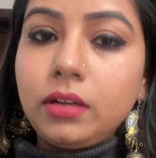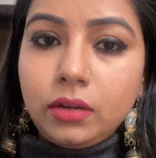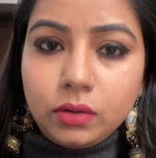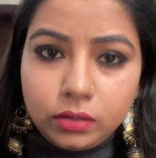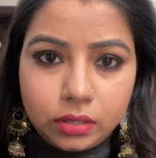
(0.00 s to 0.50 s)

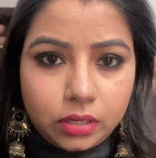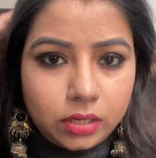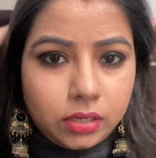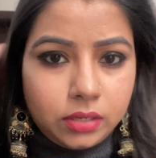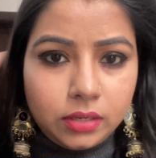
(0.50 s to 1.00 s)

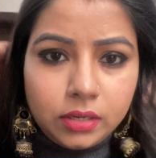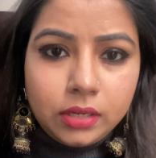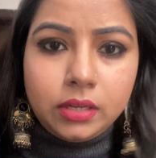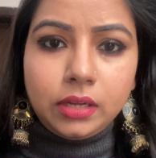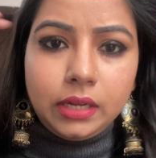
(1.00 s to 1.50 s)
look
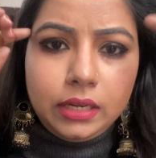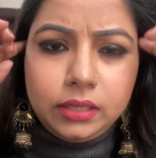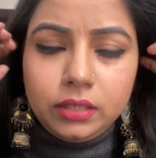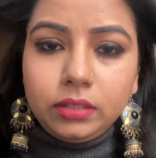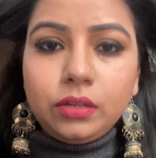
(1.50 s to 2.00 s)
a
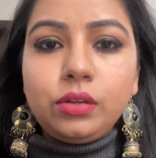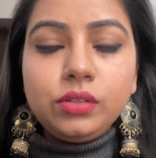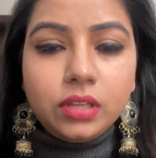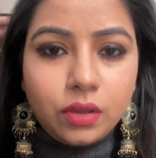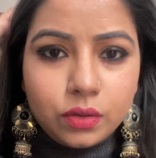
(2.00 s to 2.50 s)
little
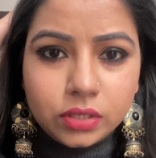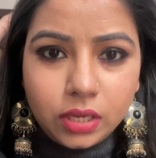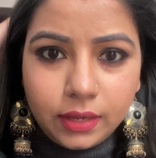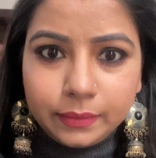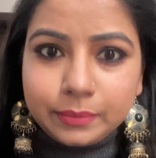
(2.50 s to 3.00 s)
cozy.